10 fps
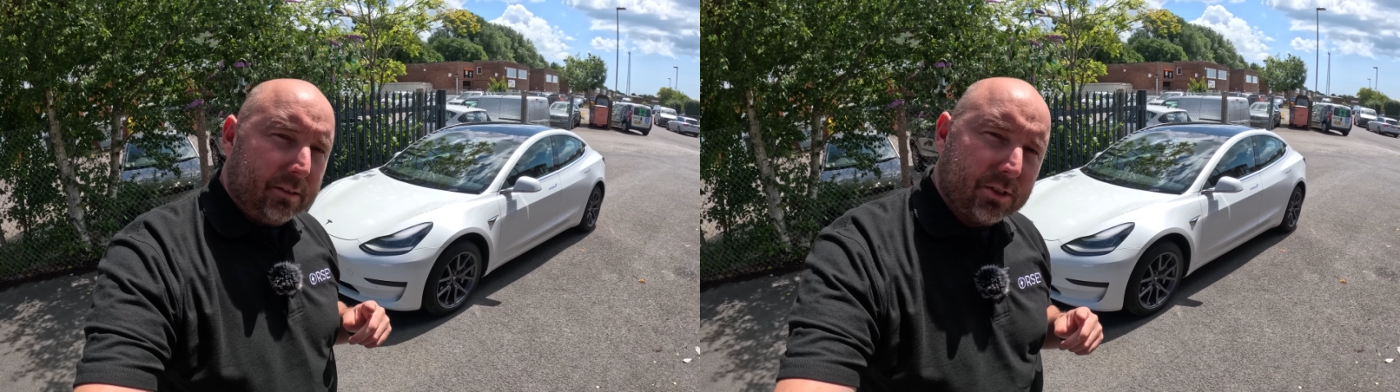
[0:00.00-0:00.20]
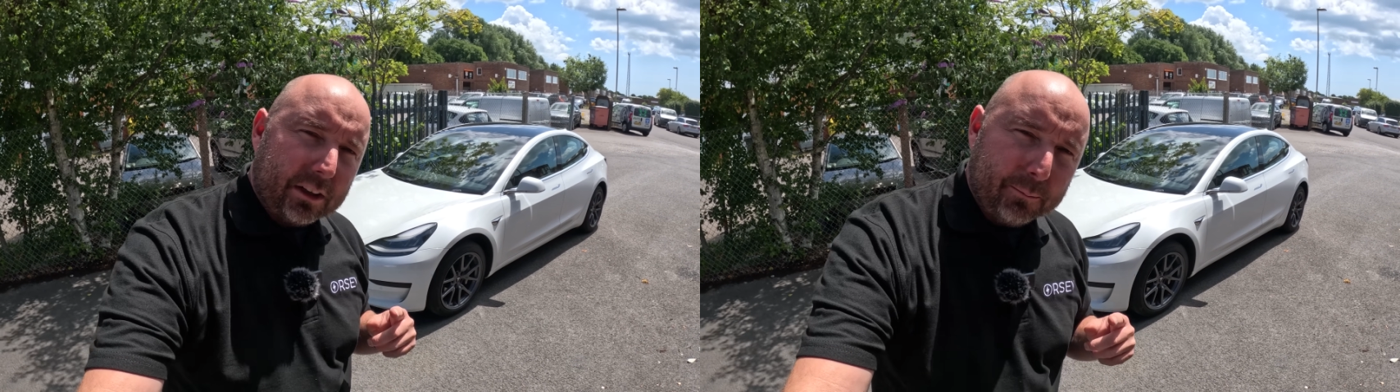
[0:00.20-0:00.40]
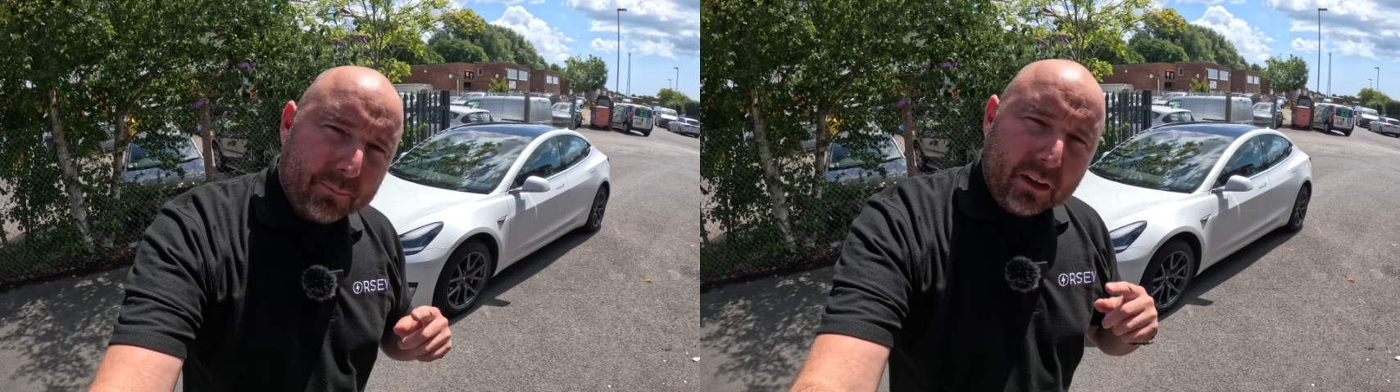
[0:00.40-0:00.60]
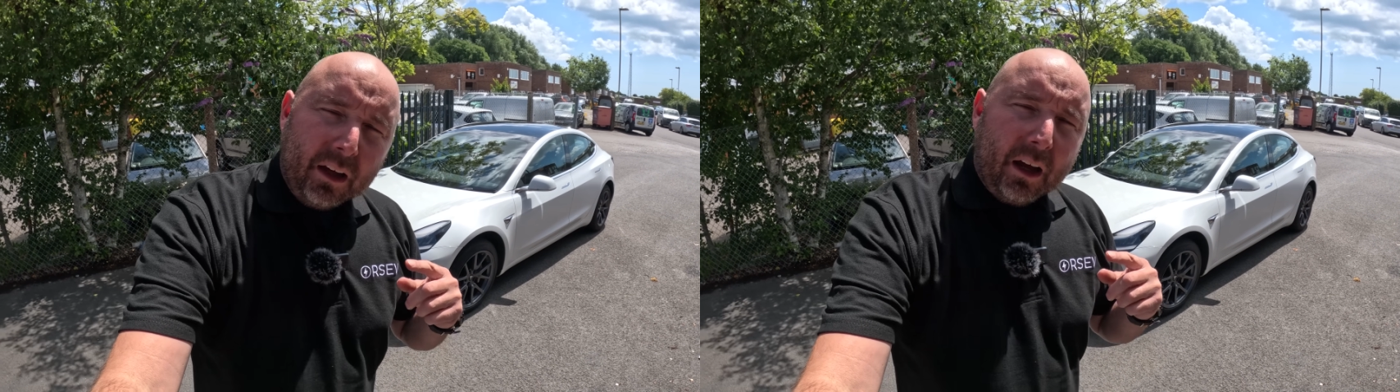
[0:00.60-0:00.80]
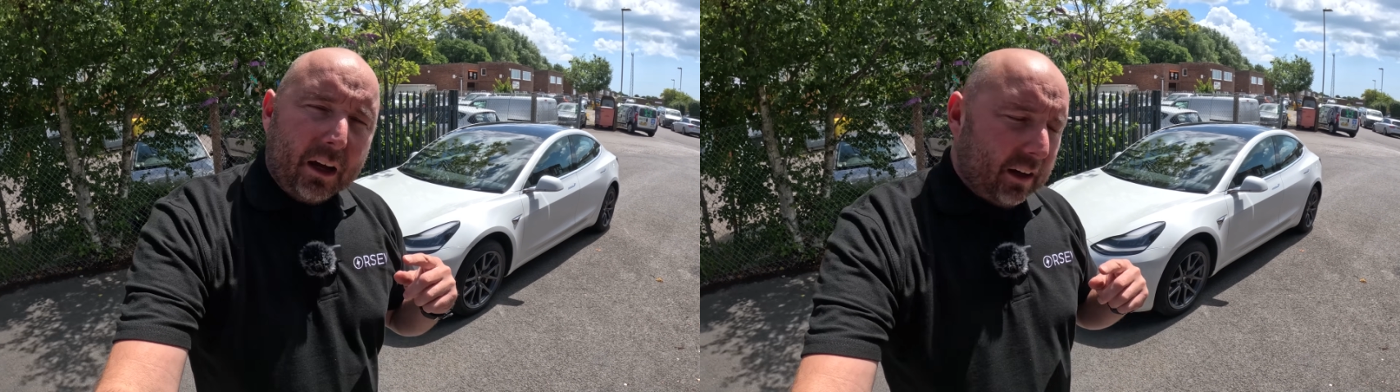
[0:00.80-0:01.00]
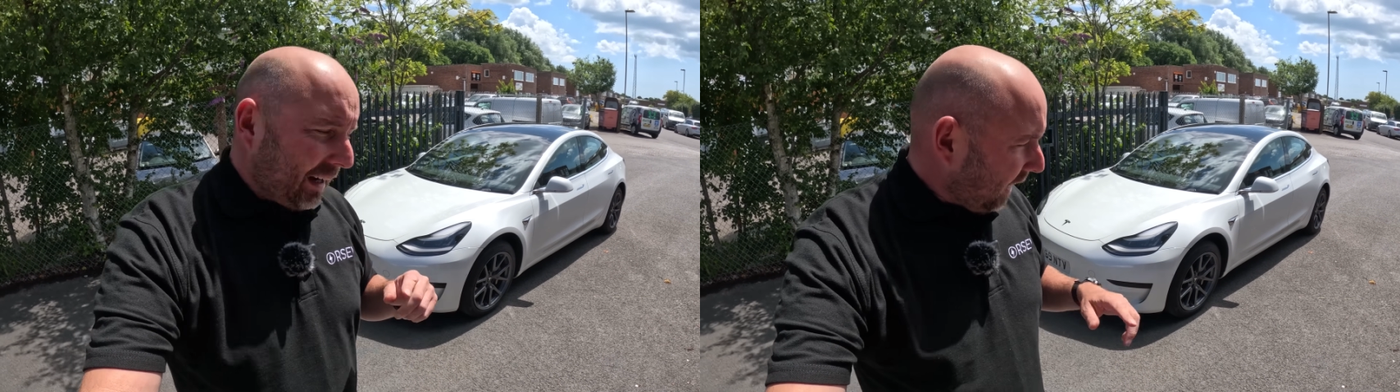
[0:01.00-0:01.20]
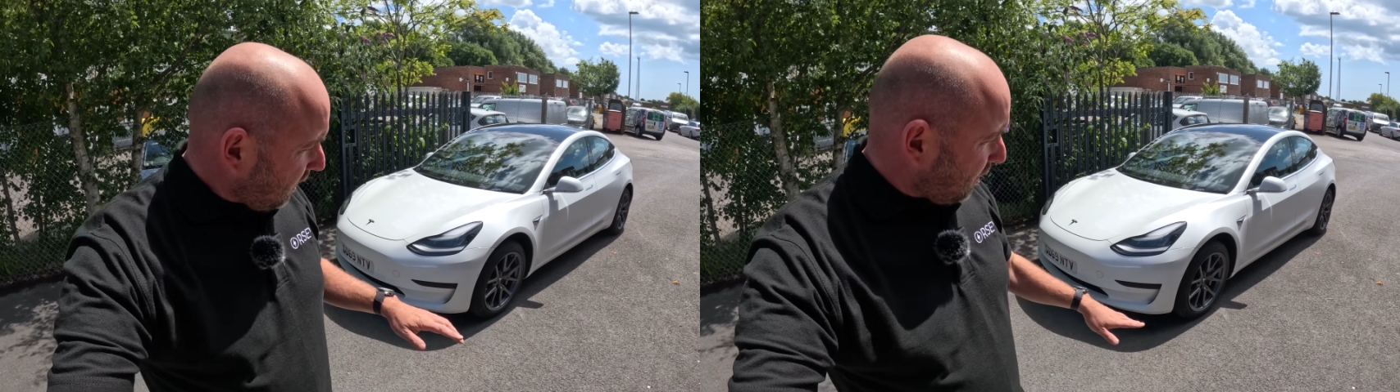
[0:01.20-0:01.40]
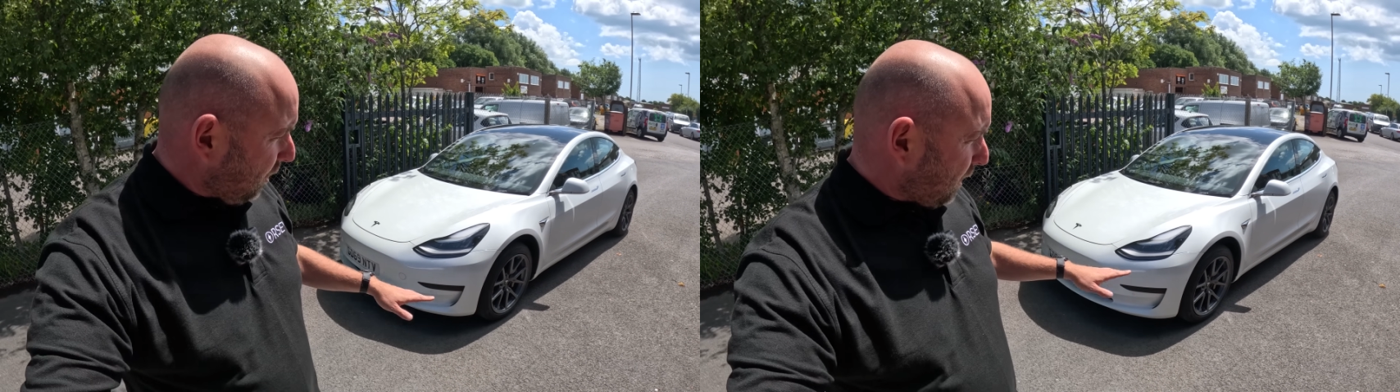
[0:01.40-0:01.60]
So
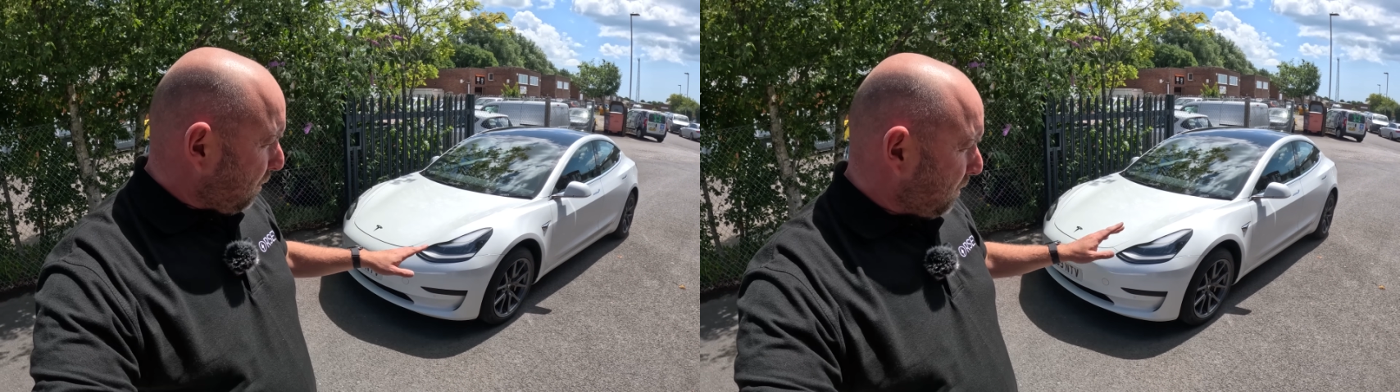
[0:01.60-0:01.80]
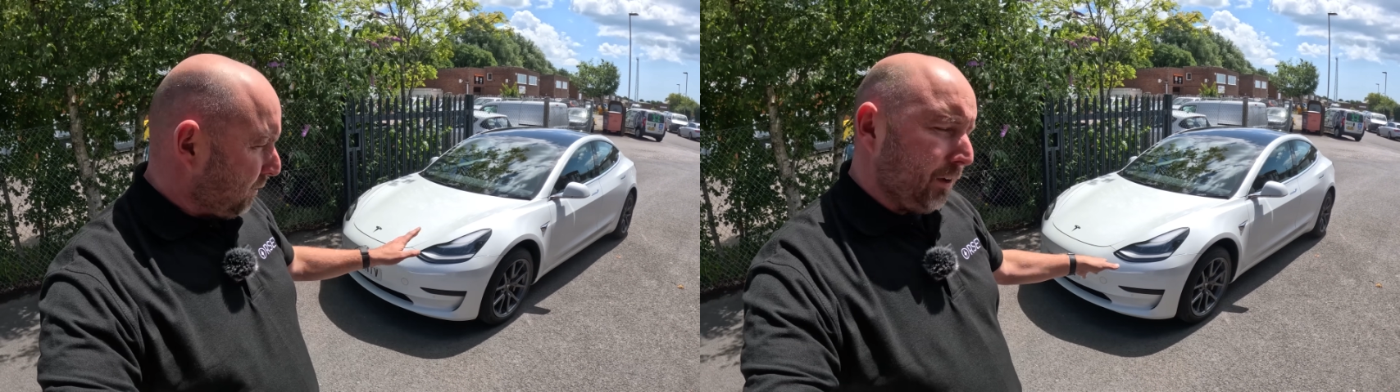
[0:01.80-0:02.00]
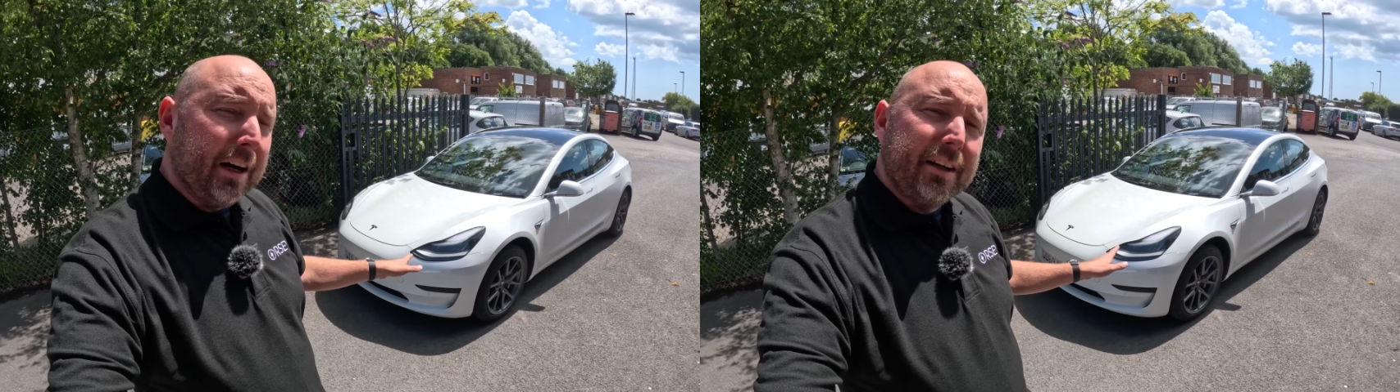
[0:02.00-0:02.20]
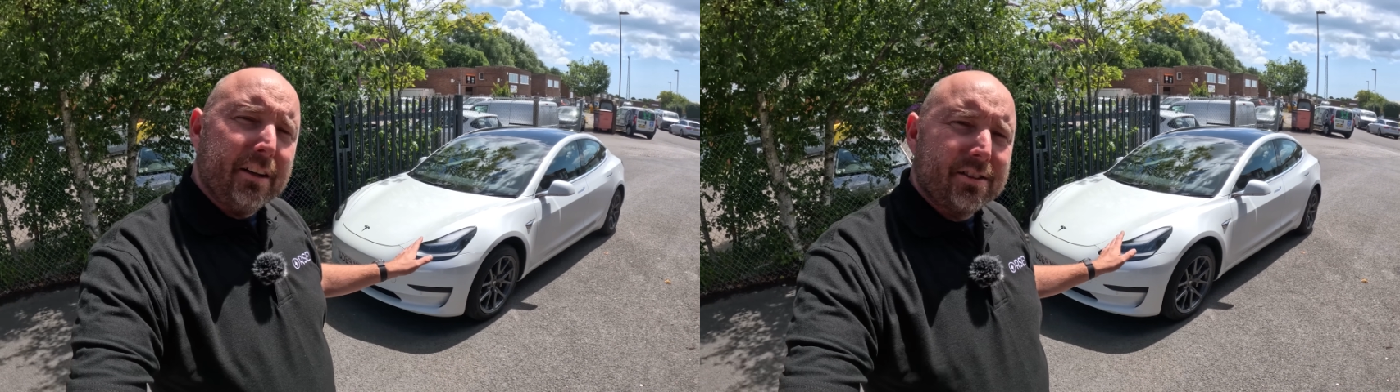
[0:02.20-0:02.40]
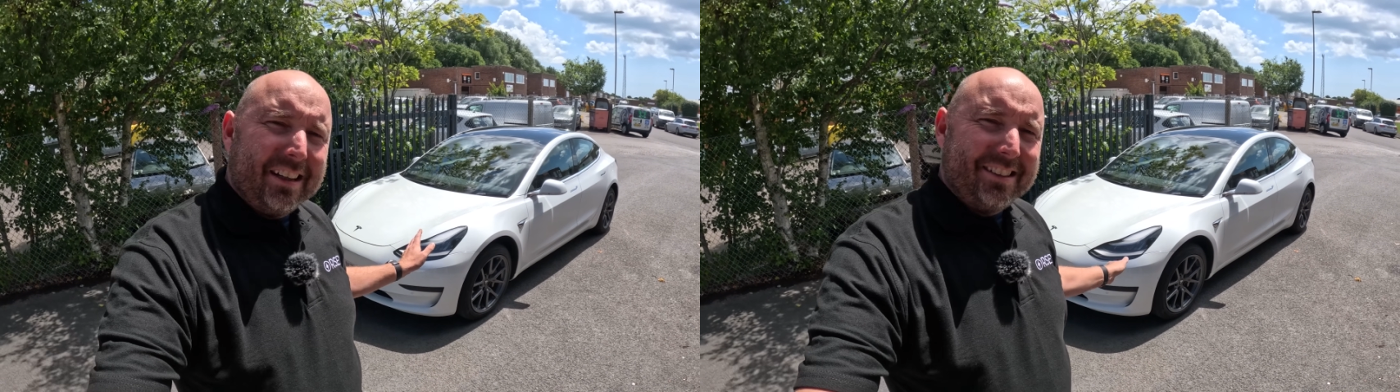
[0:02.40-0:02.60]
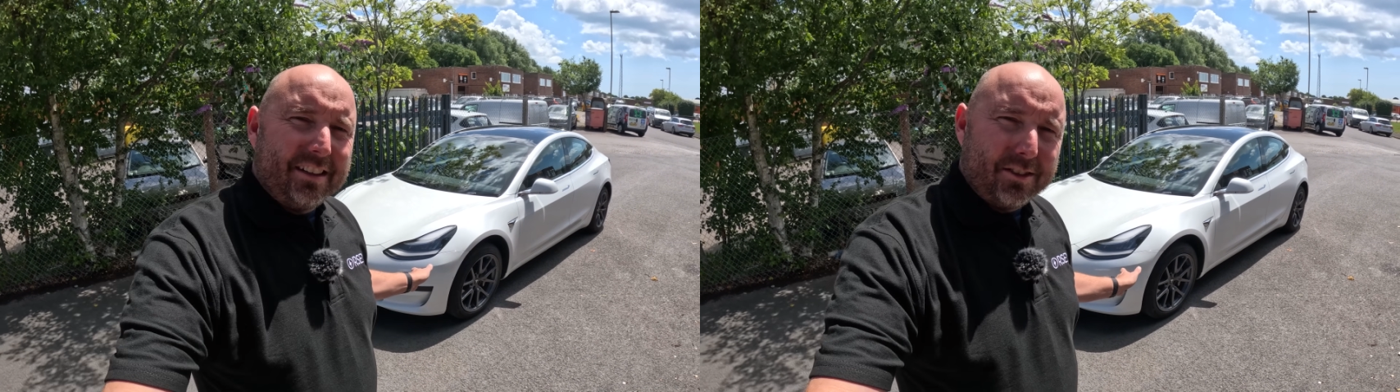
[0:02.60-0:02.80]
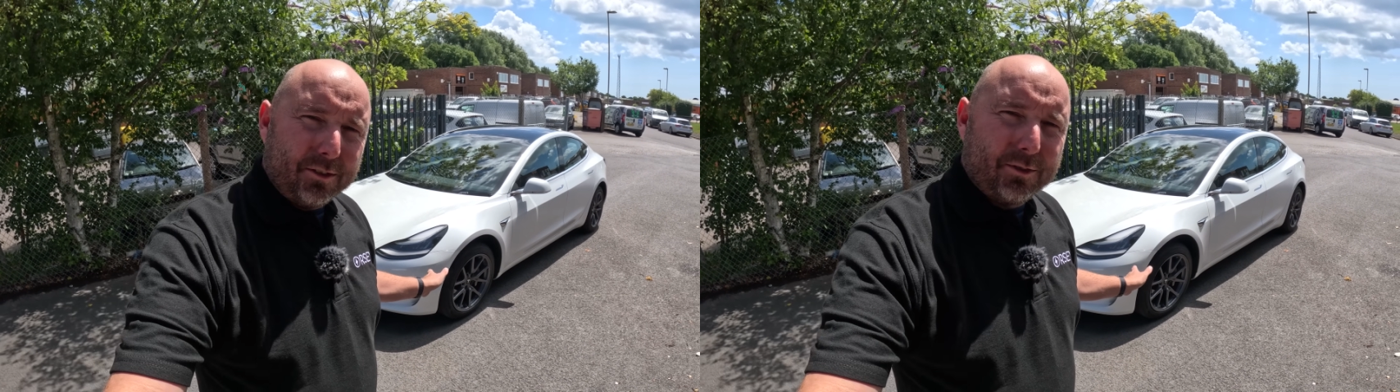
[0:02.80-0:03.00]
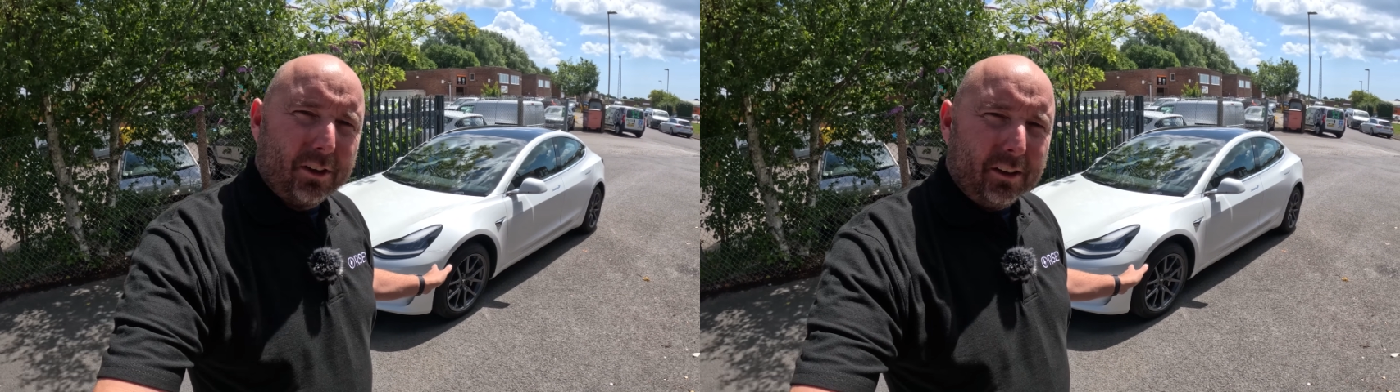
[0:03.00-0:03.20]
Hankook provided us a set
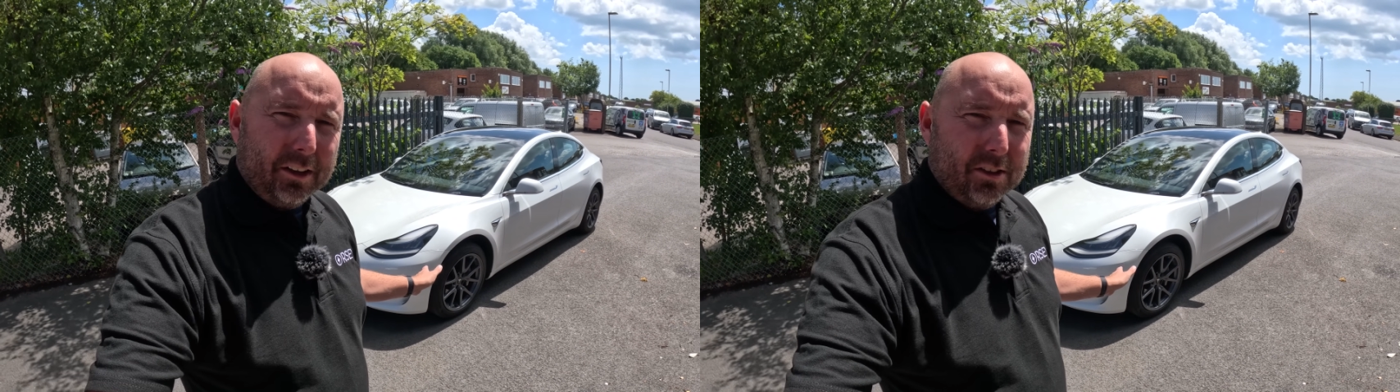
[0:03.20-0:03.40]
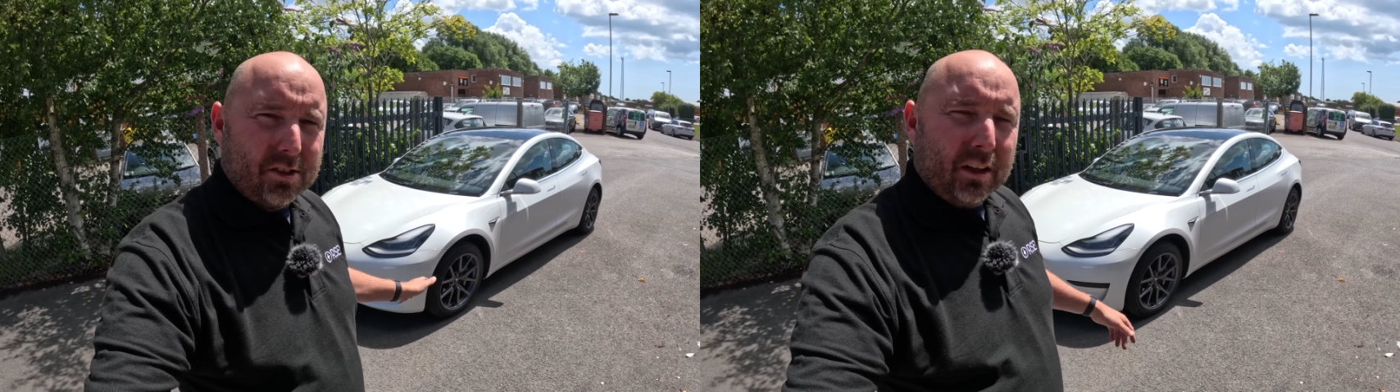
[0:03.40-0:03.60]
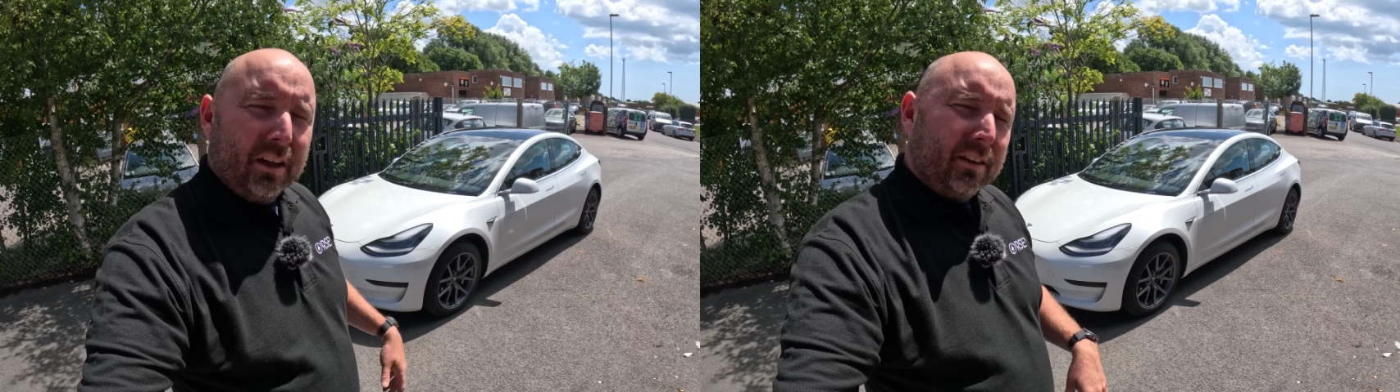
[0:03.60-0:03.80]
of tyres.